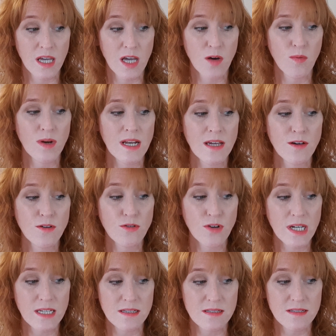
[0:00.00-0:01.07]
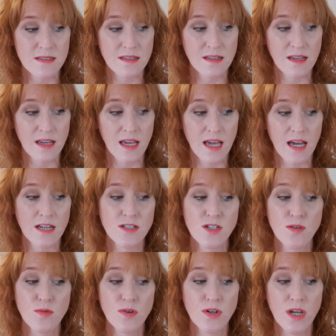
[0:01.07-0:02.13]
will increase, and you
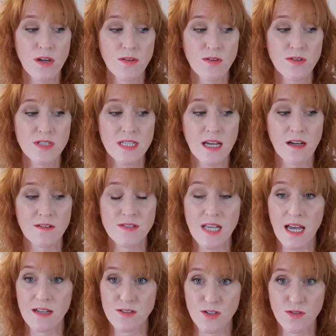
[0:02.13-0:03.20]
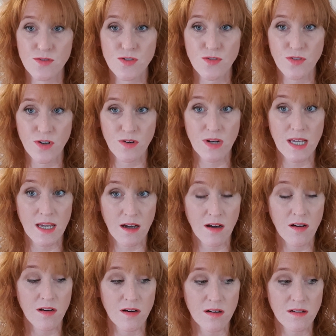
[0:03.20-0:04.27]
will know yourselves as you truly
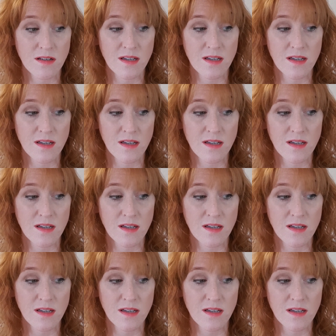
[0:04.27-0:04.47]
are.